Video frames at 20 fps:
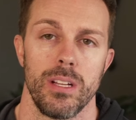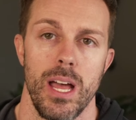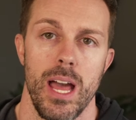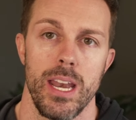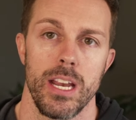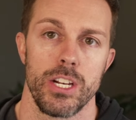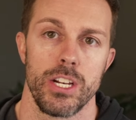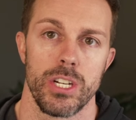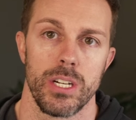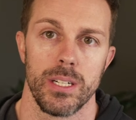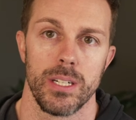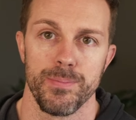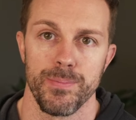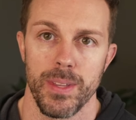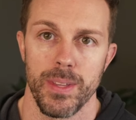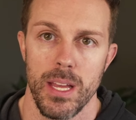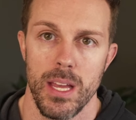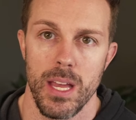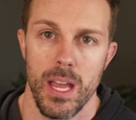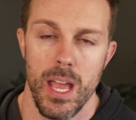NHL,
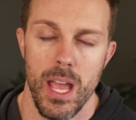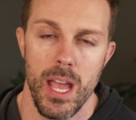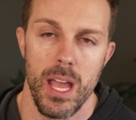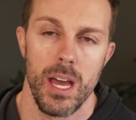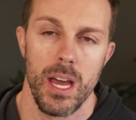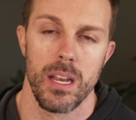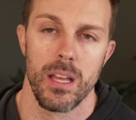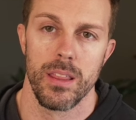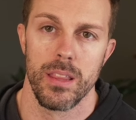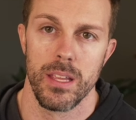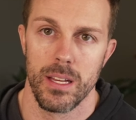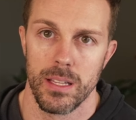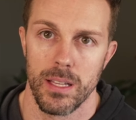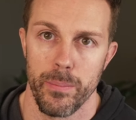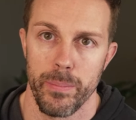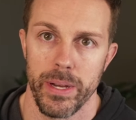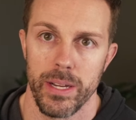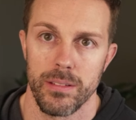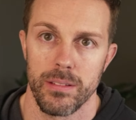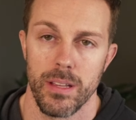and the
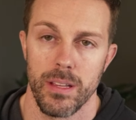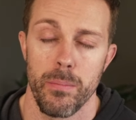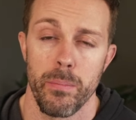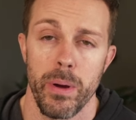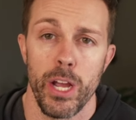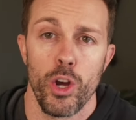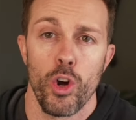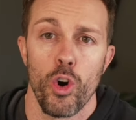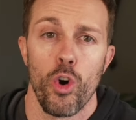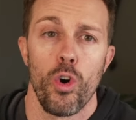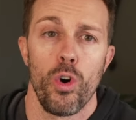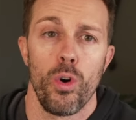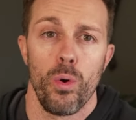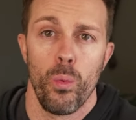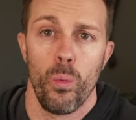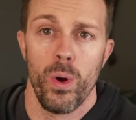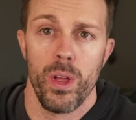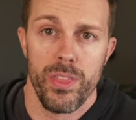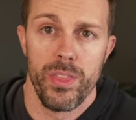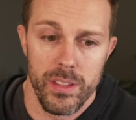Olympics. And my goal
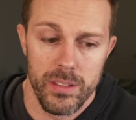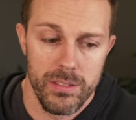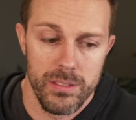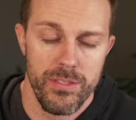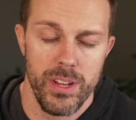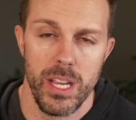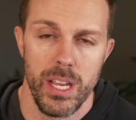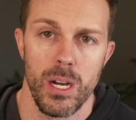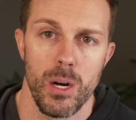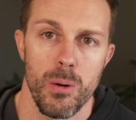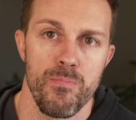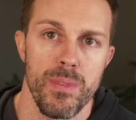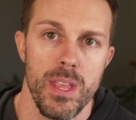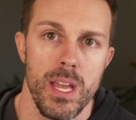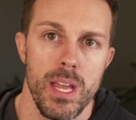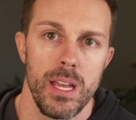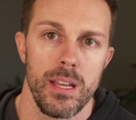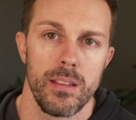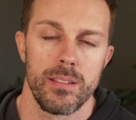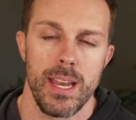with this video
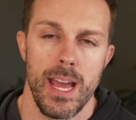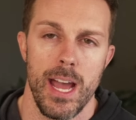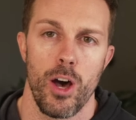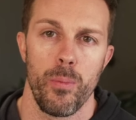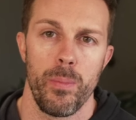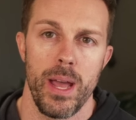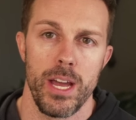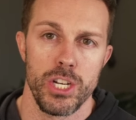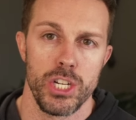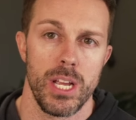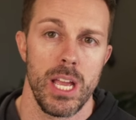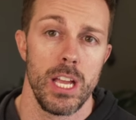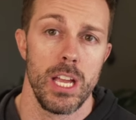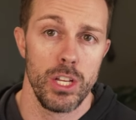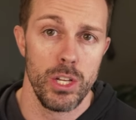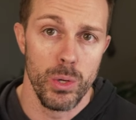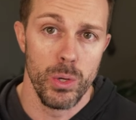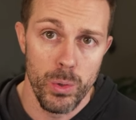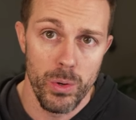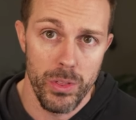is to help educate
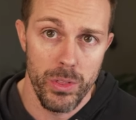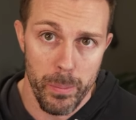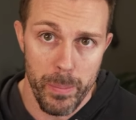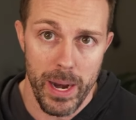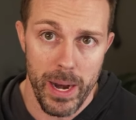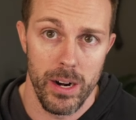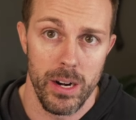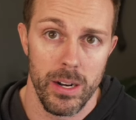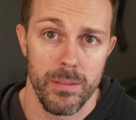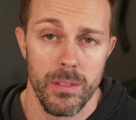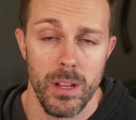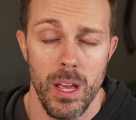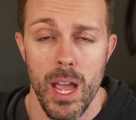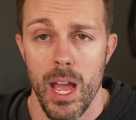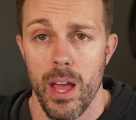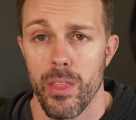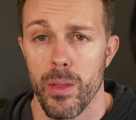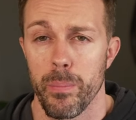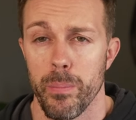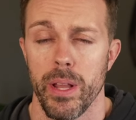you, the parent,
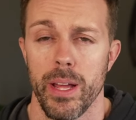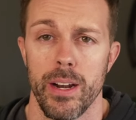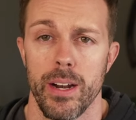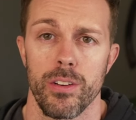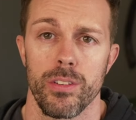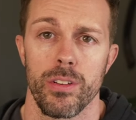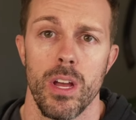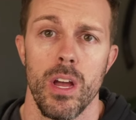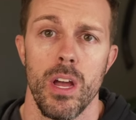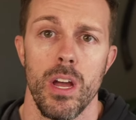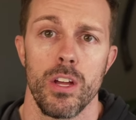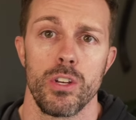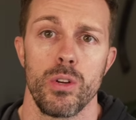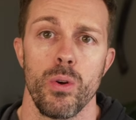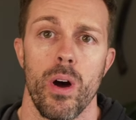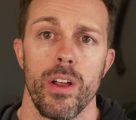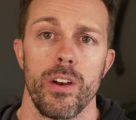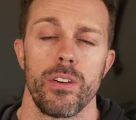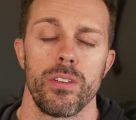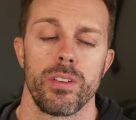and the players to
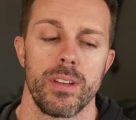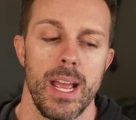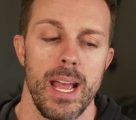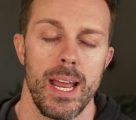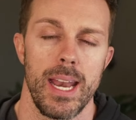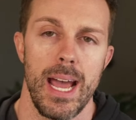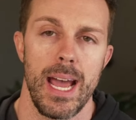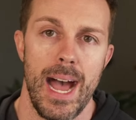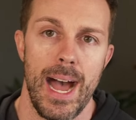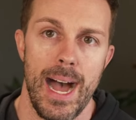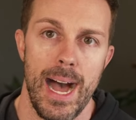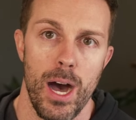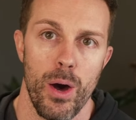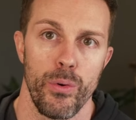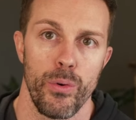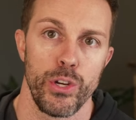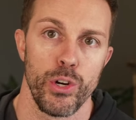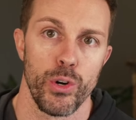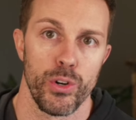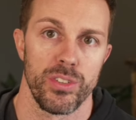understand how
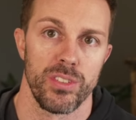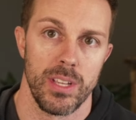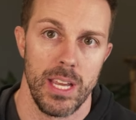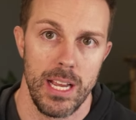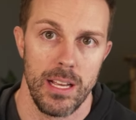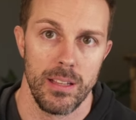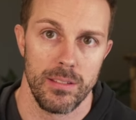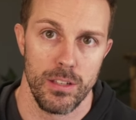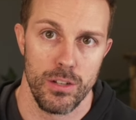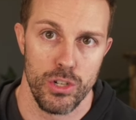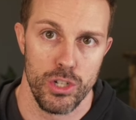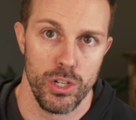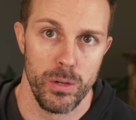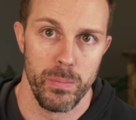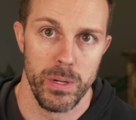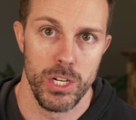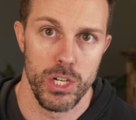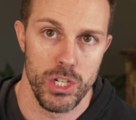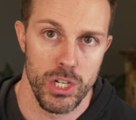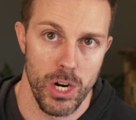your skates should
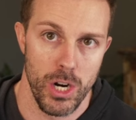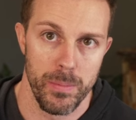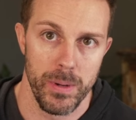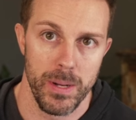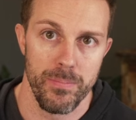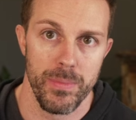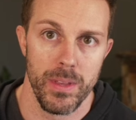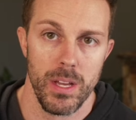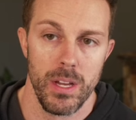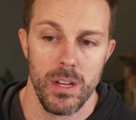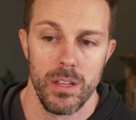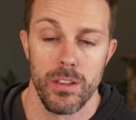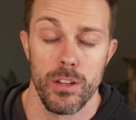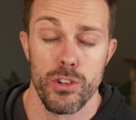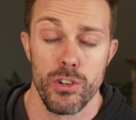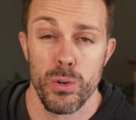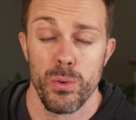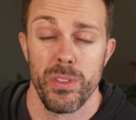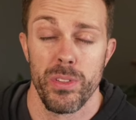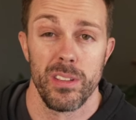be sharpened. The
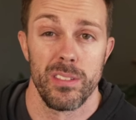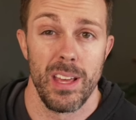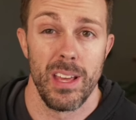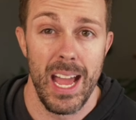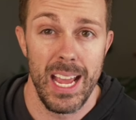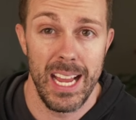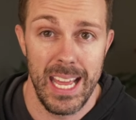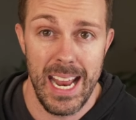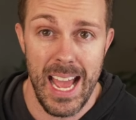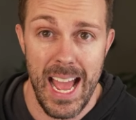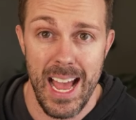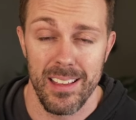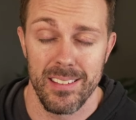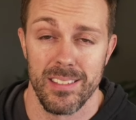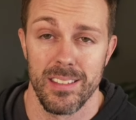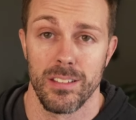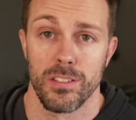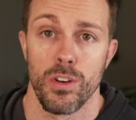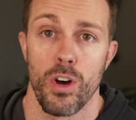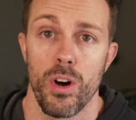truth is, I get asked
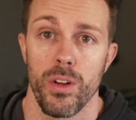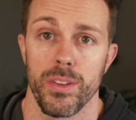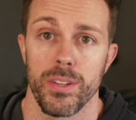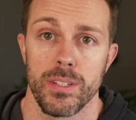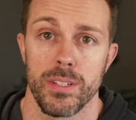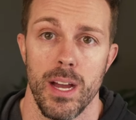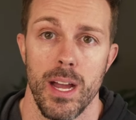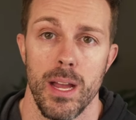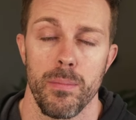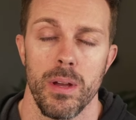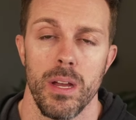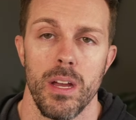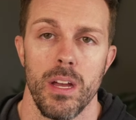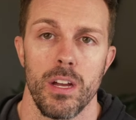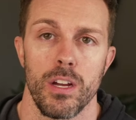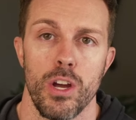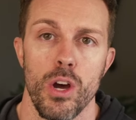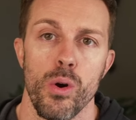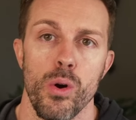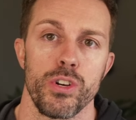this all the time.
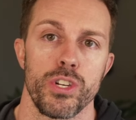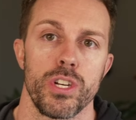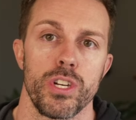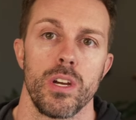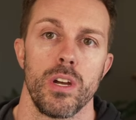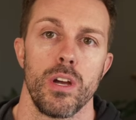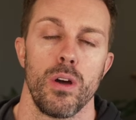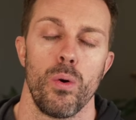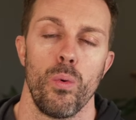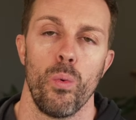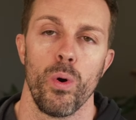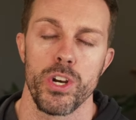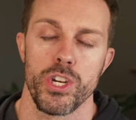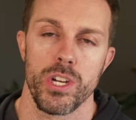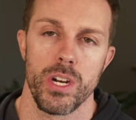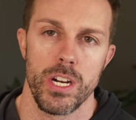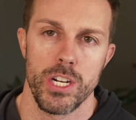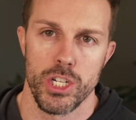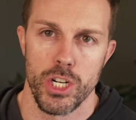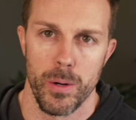Coach, what
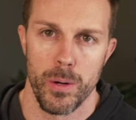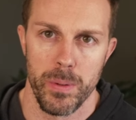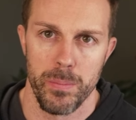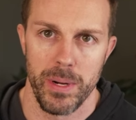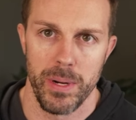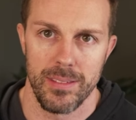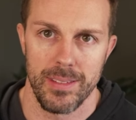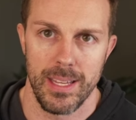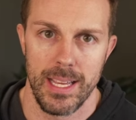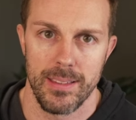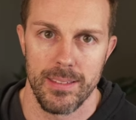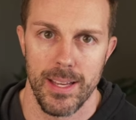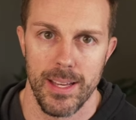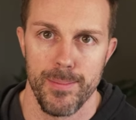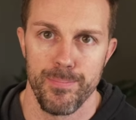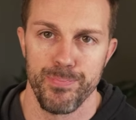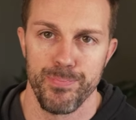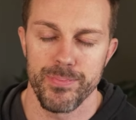should I sharpen my skates at?